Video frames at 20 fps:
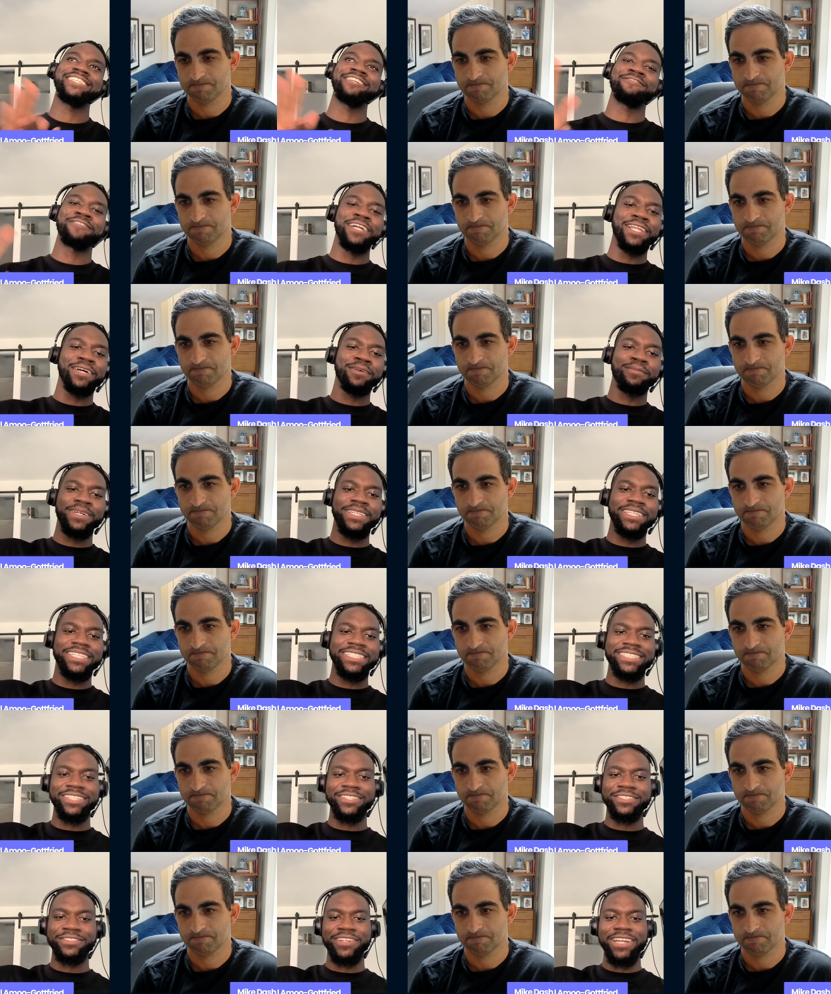Speaker 1: develop
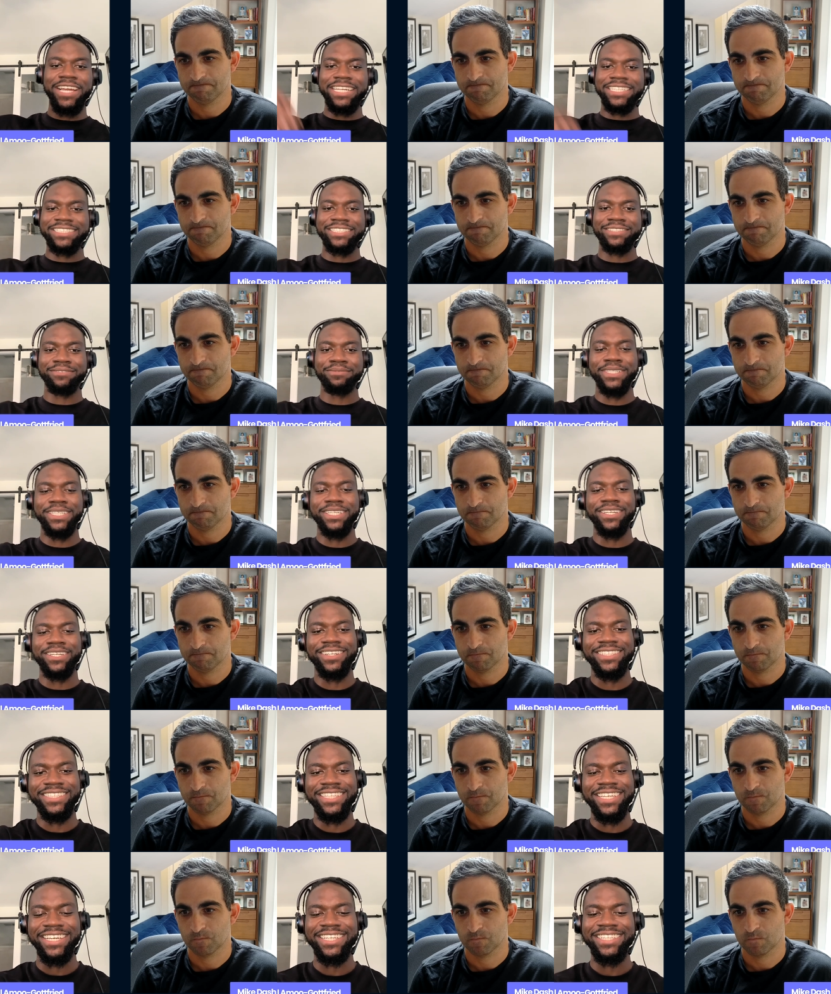additional traction
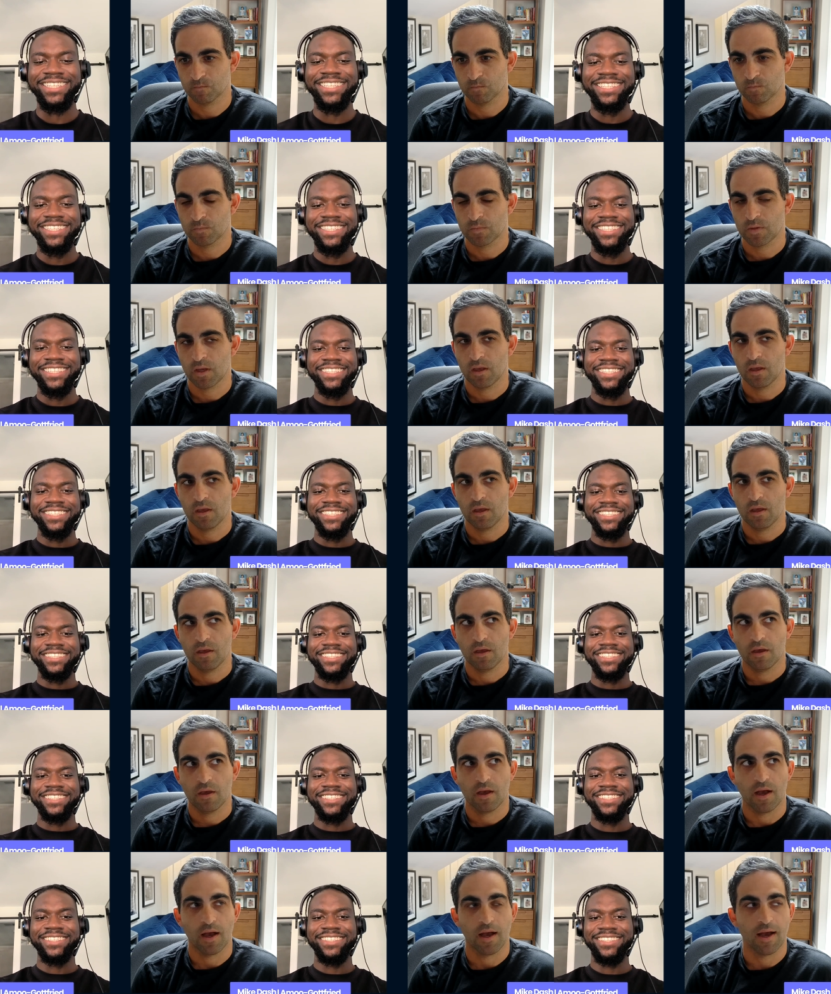beyond that?
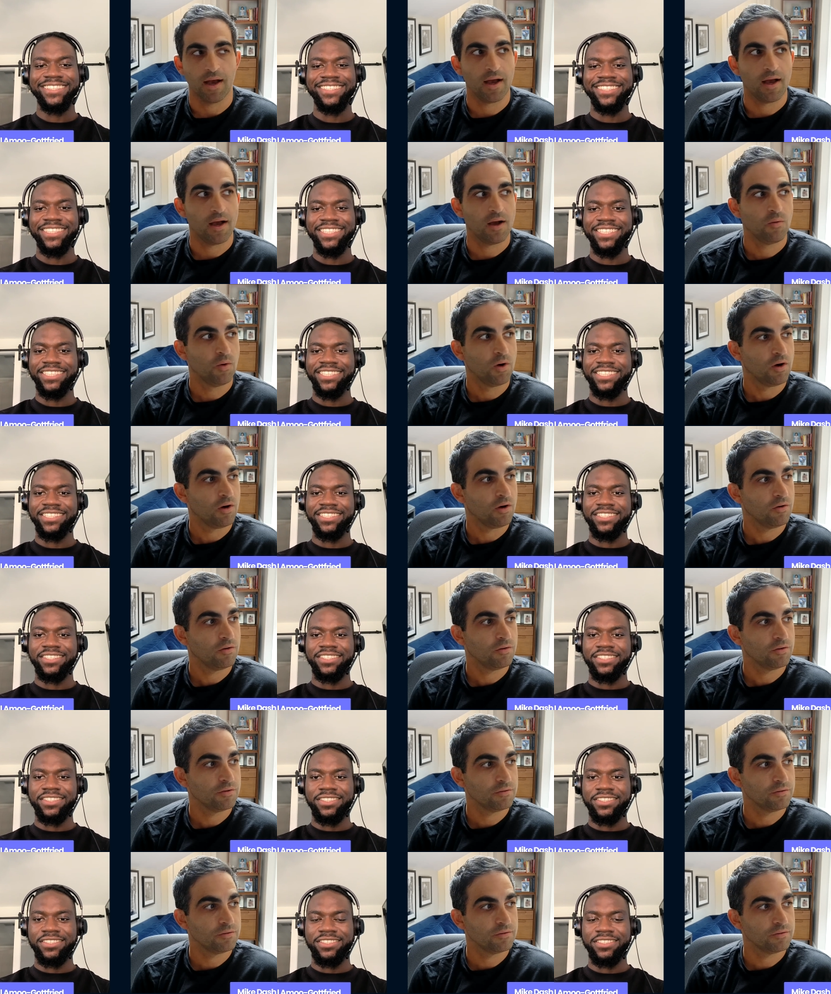
Speaker 2: Uh,
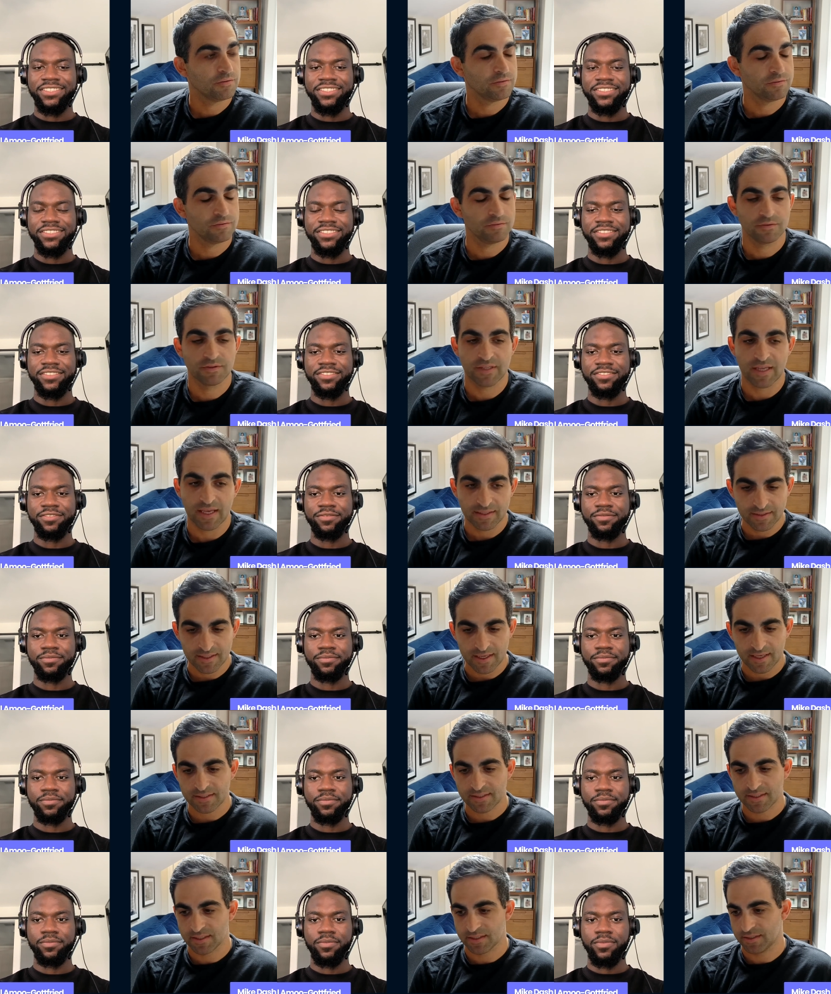well,
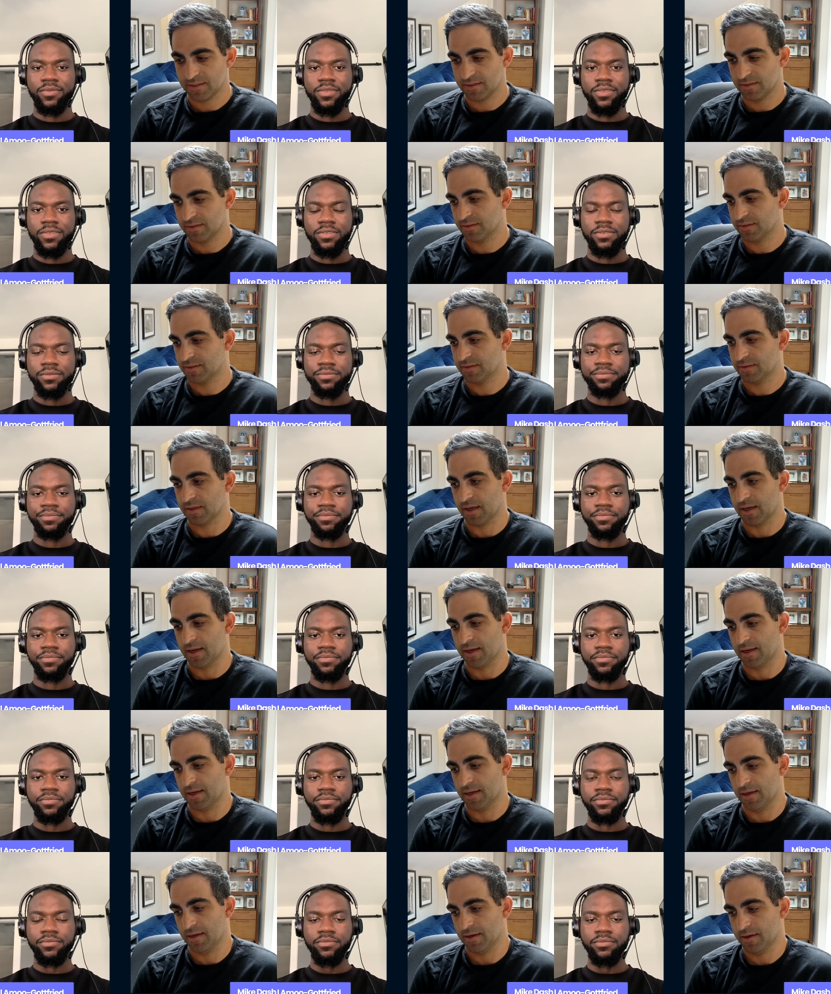Zendesk is,
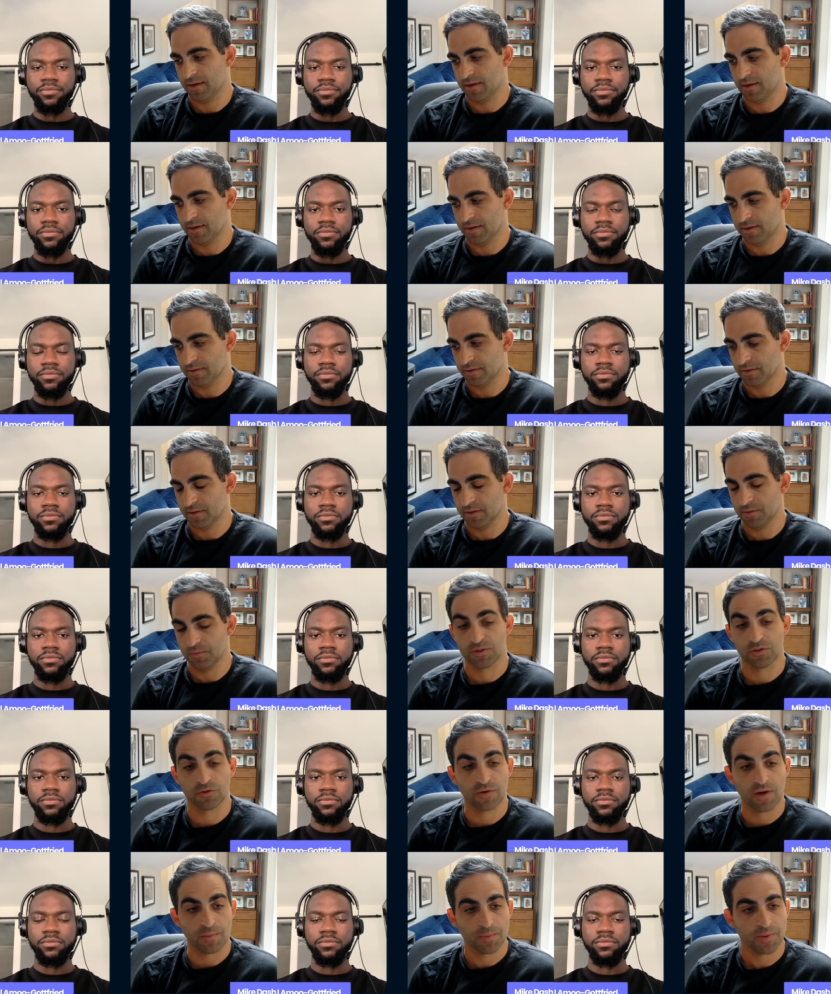uh, it
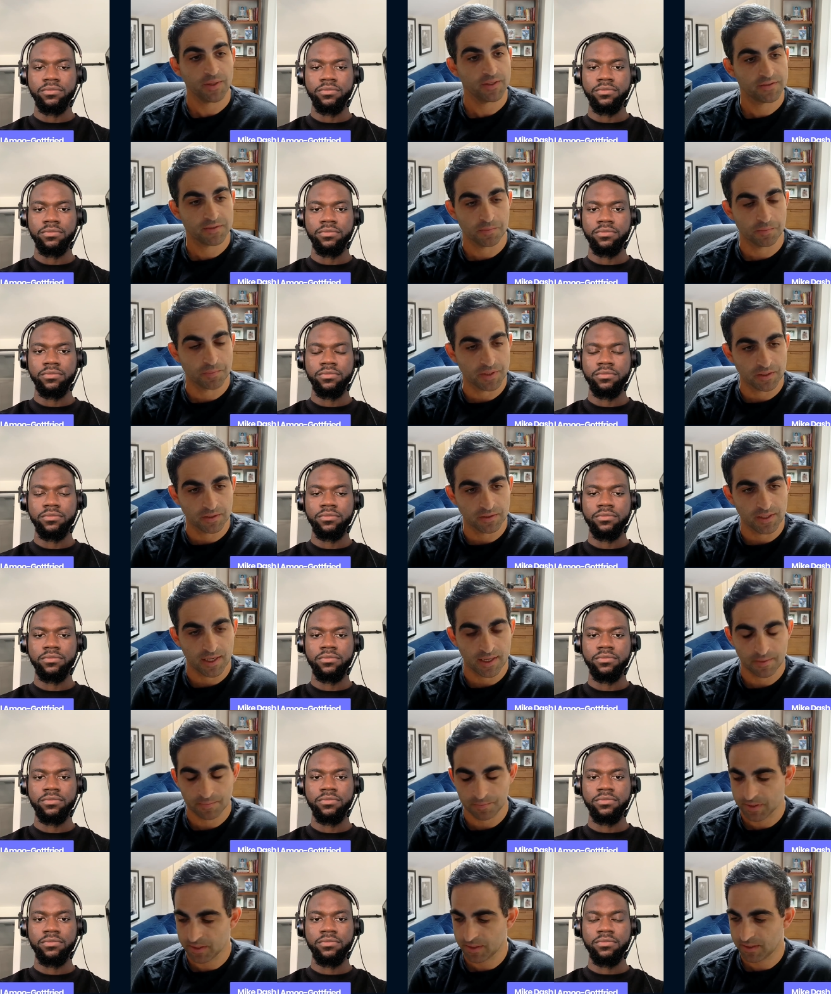was a great place to build
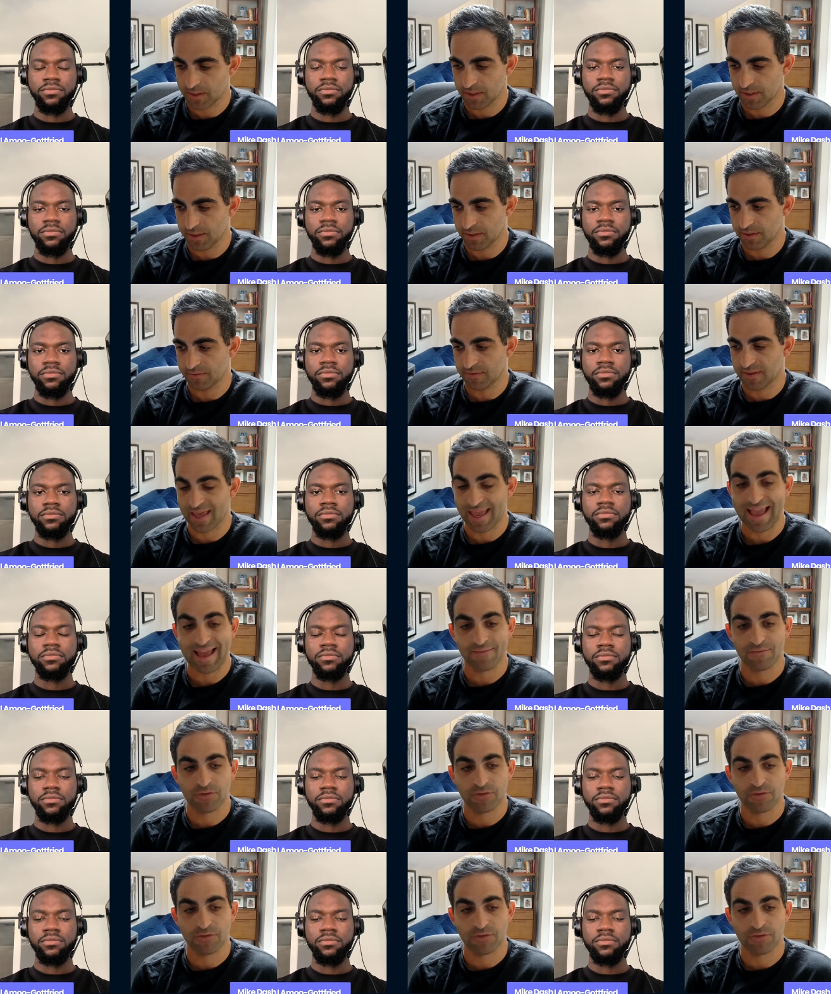on because they